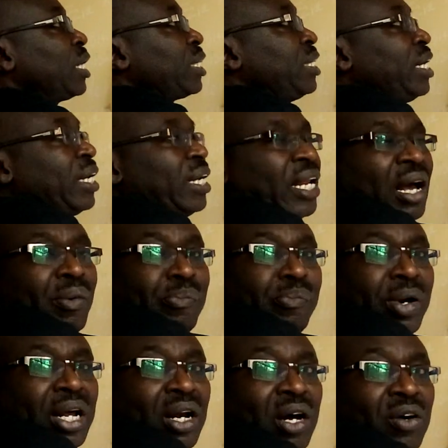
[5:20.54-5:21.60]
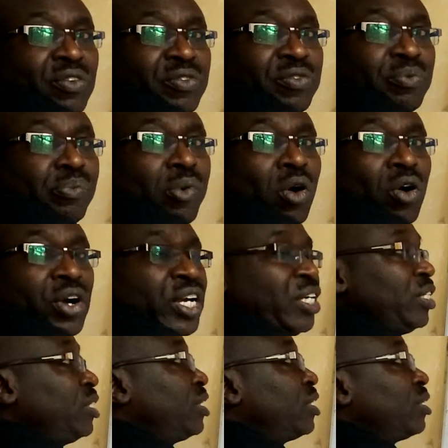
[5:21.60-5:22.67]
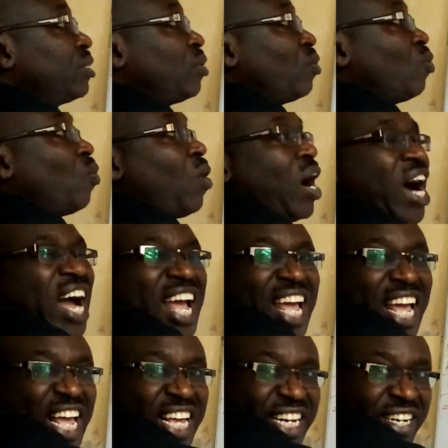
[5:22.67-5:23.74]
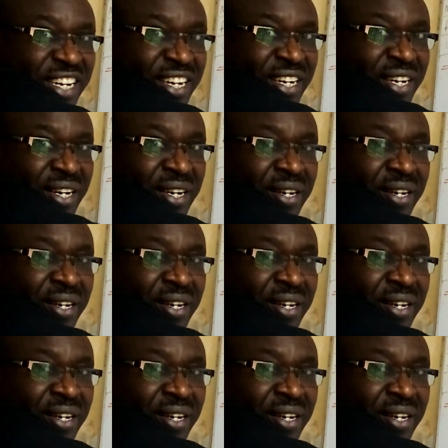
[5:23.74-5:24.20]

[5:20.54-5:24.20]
the number of boys were 8